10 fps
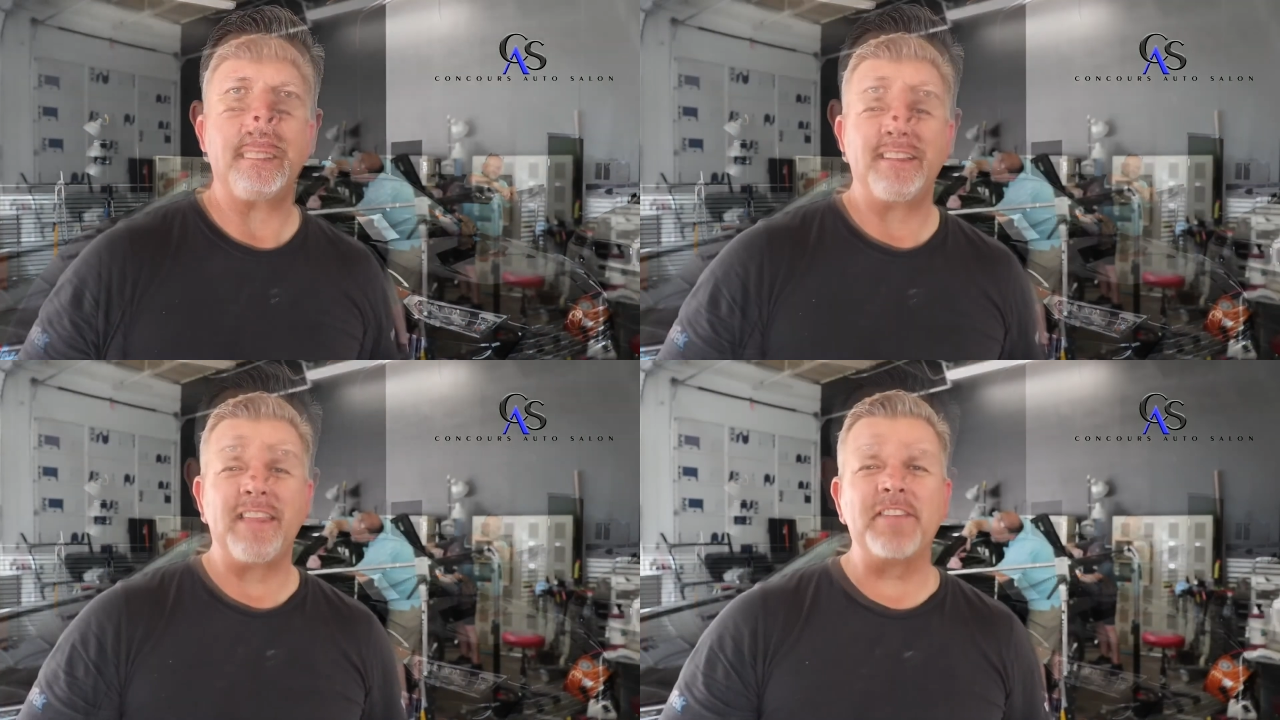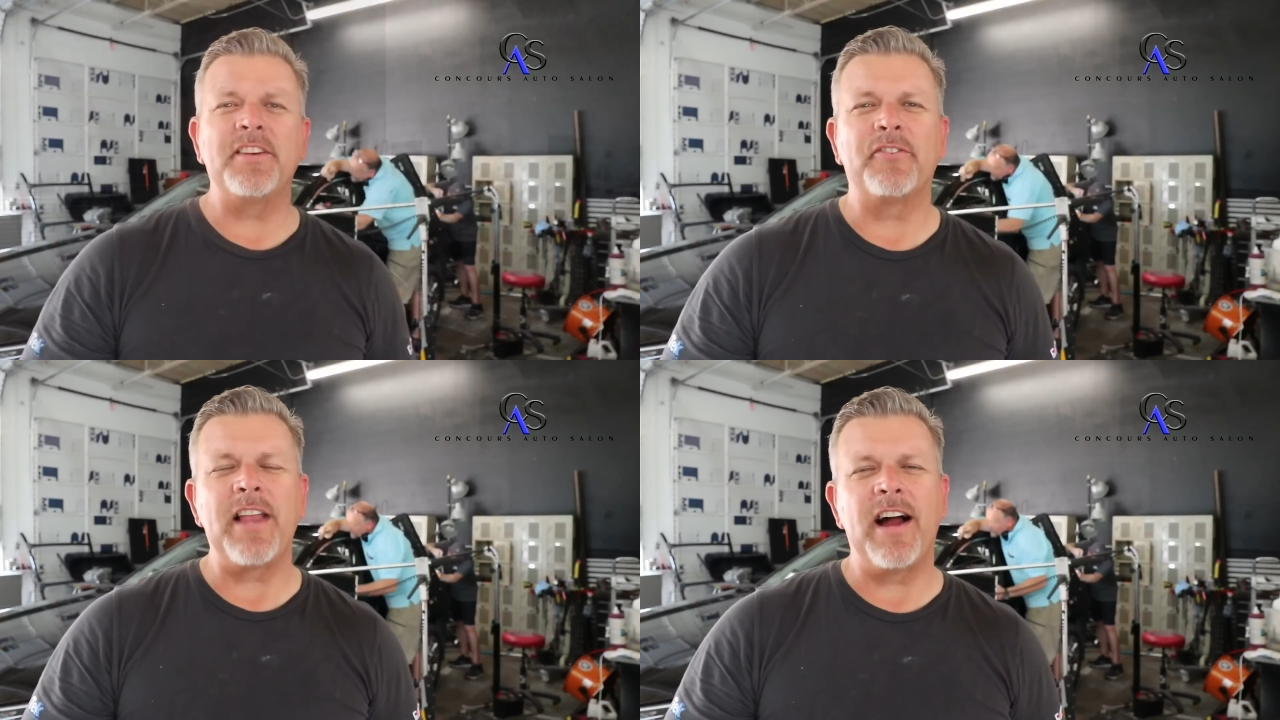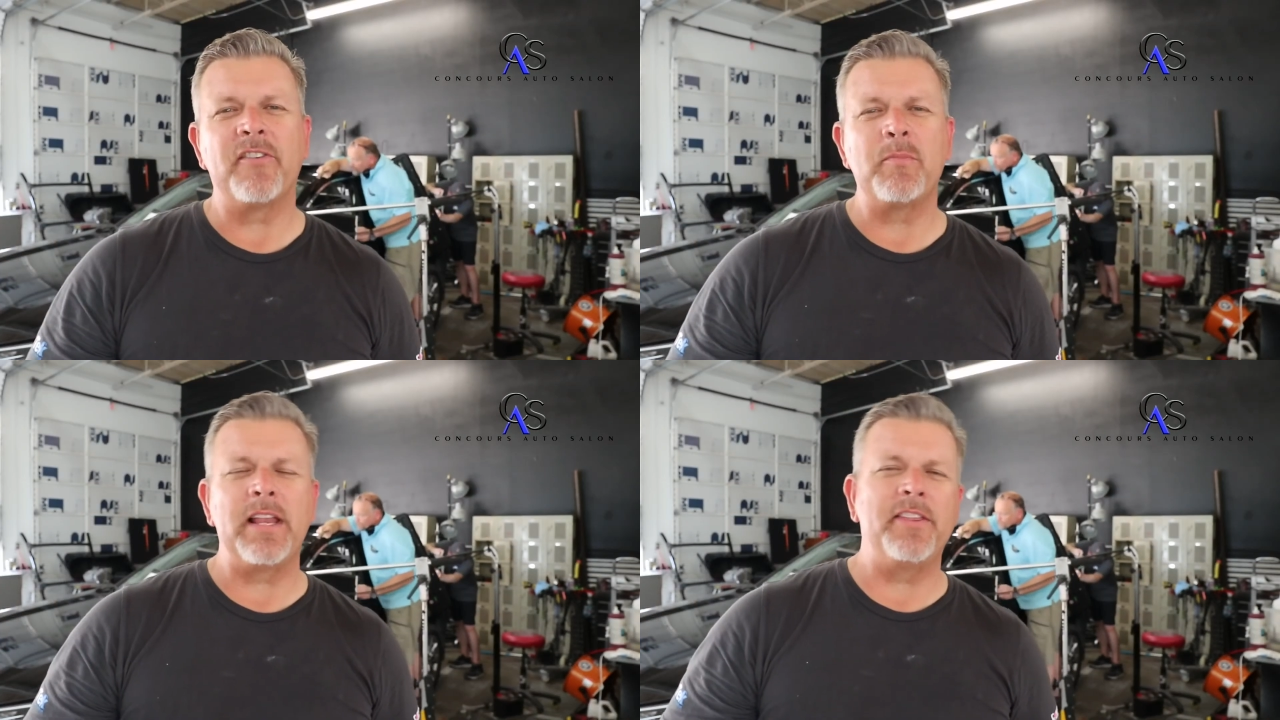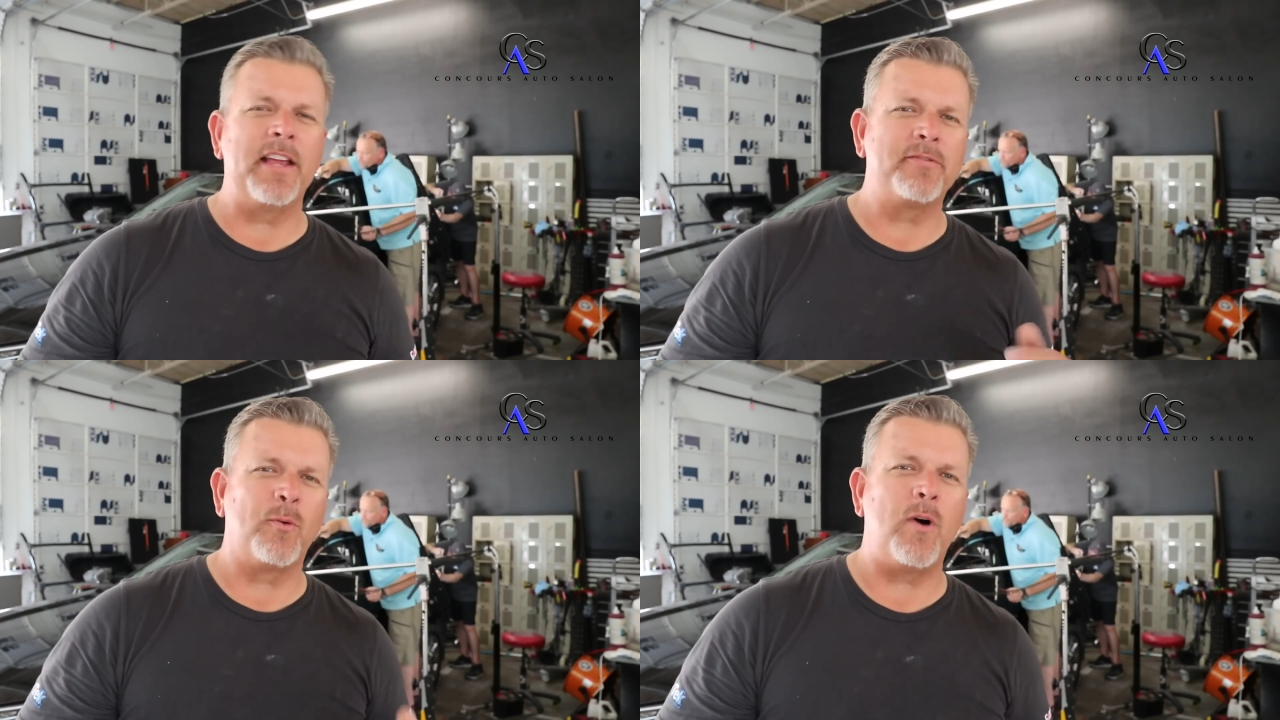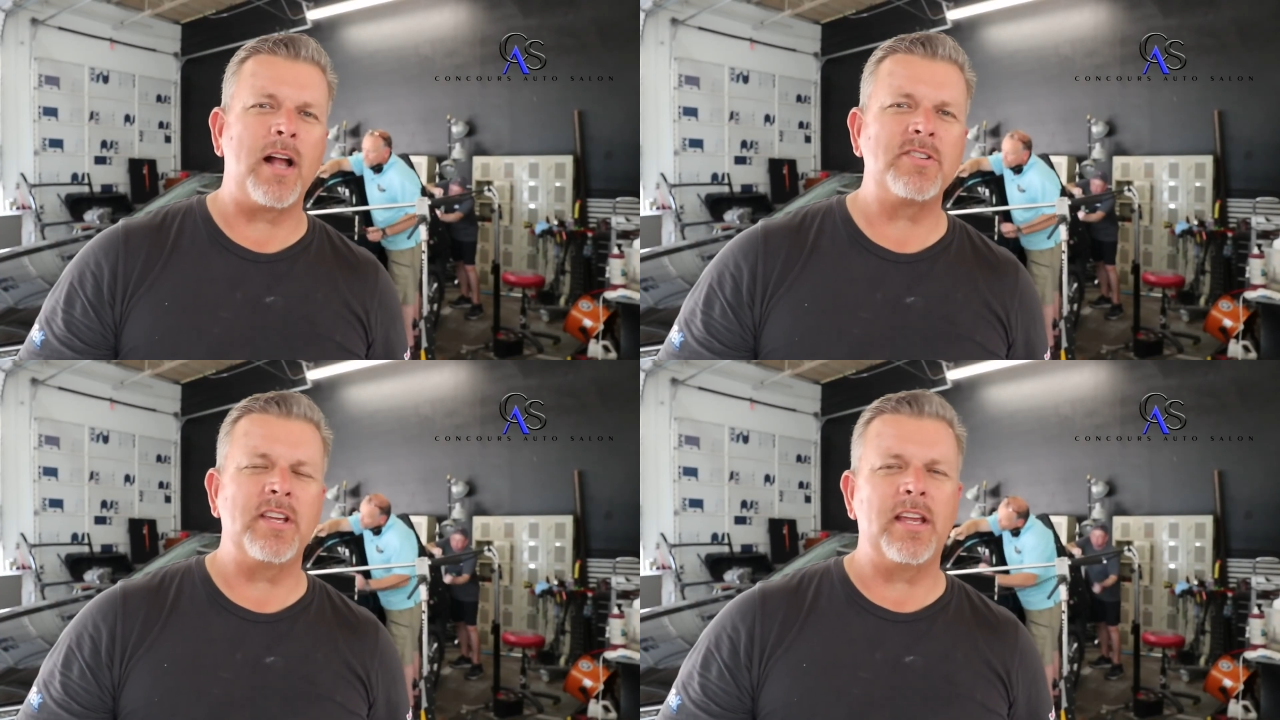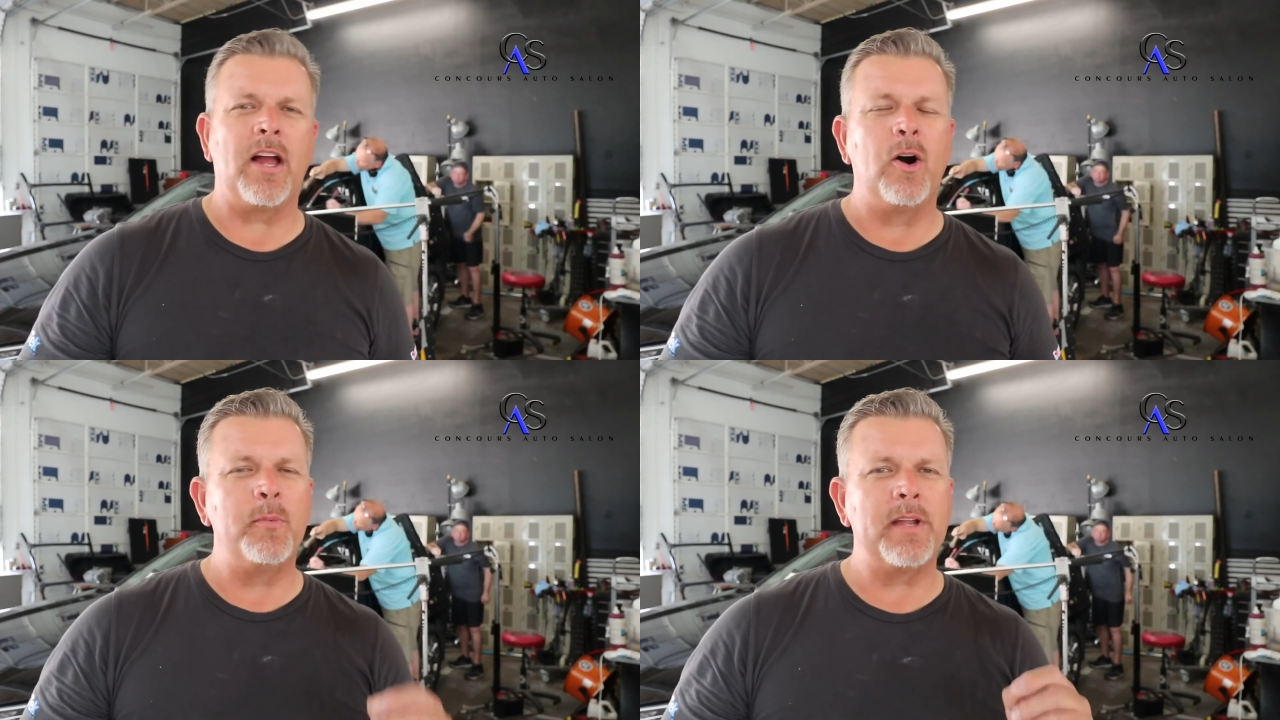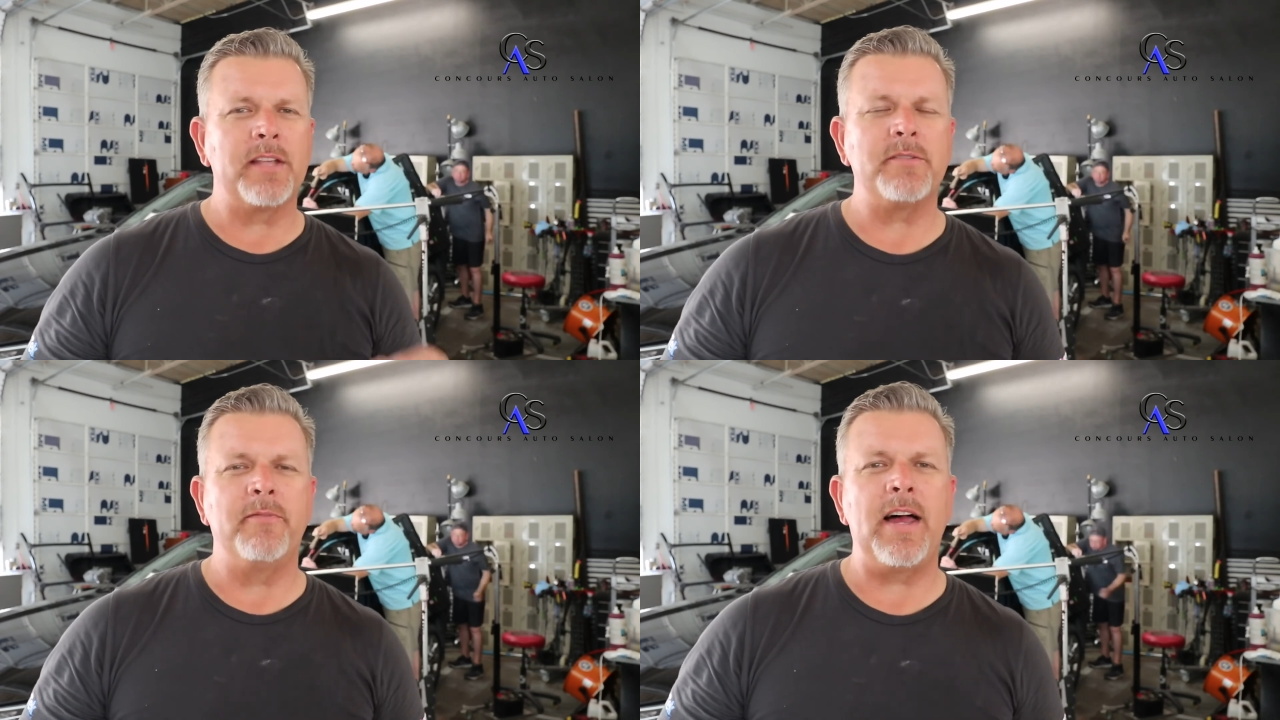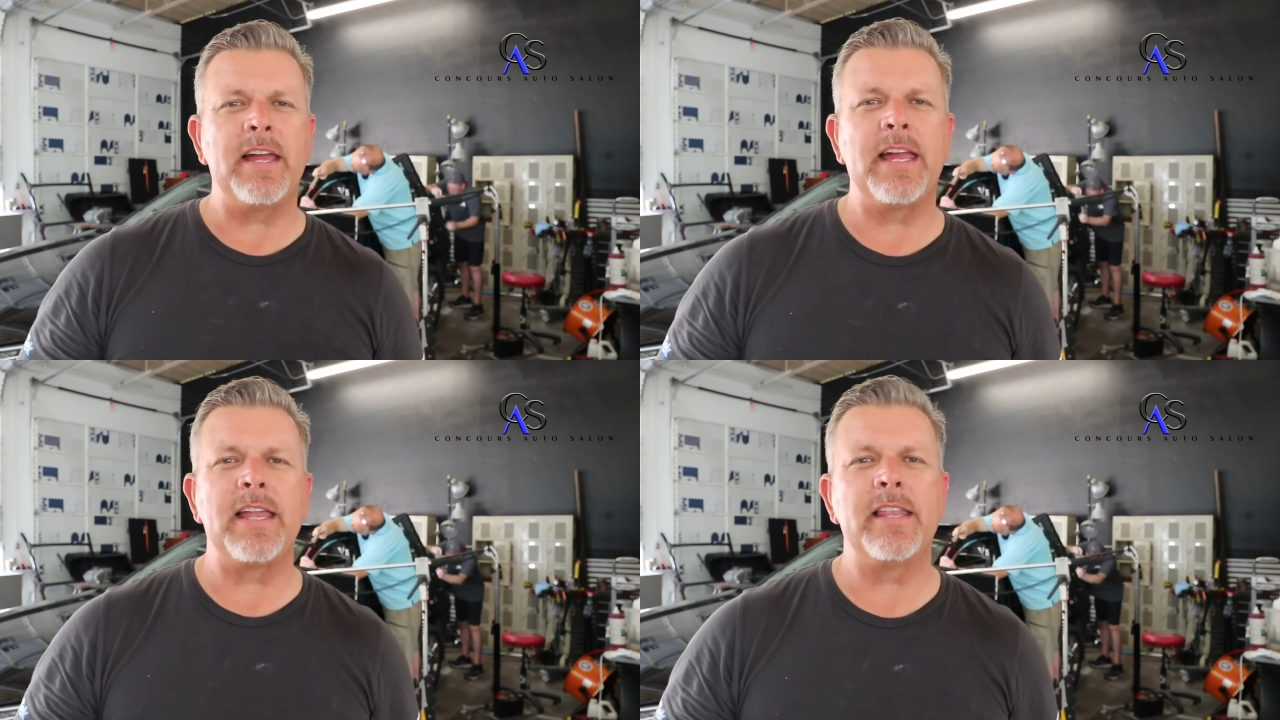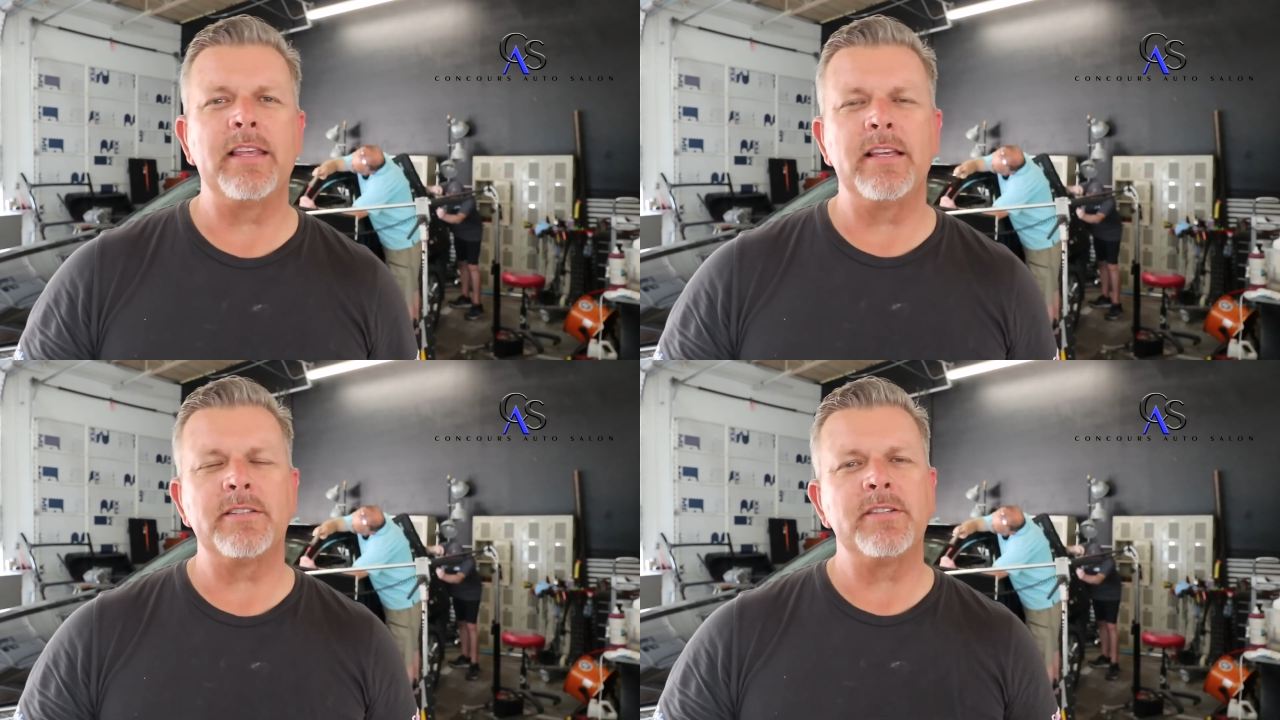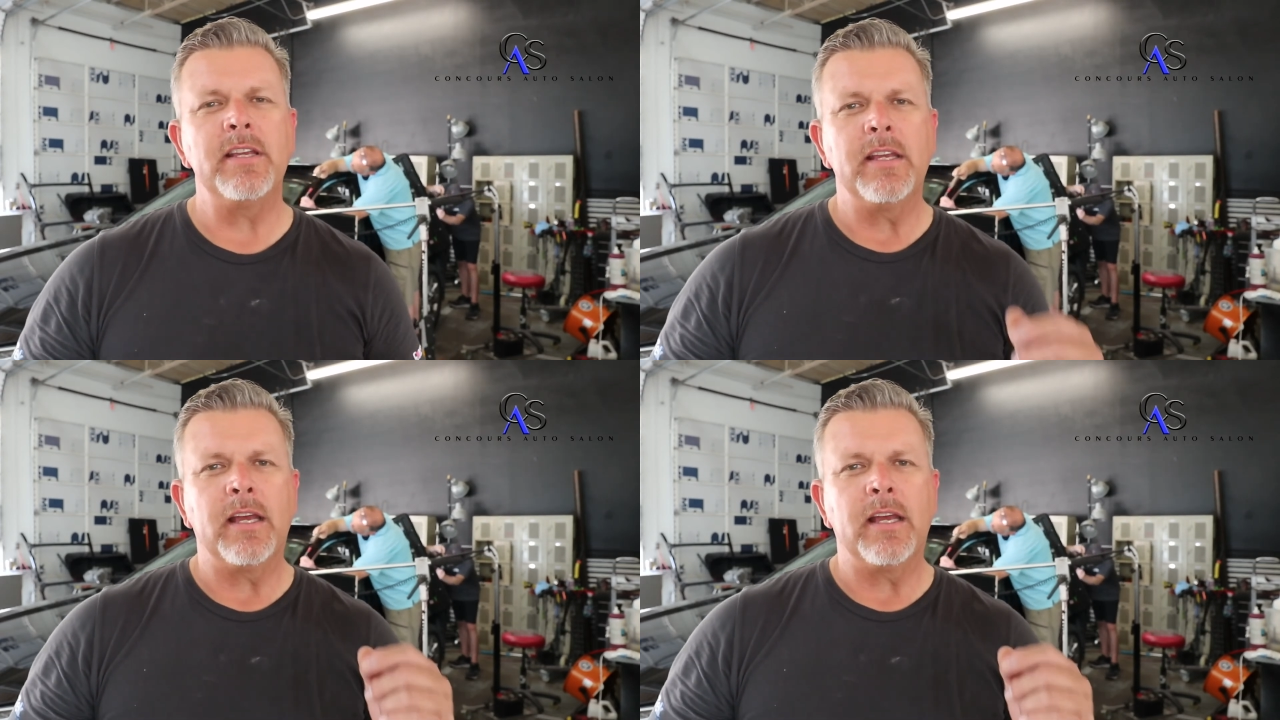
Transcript: That's it for now, everybody. Thanks for watching. I hope you got some value out of this.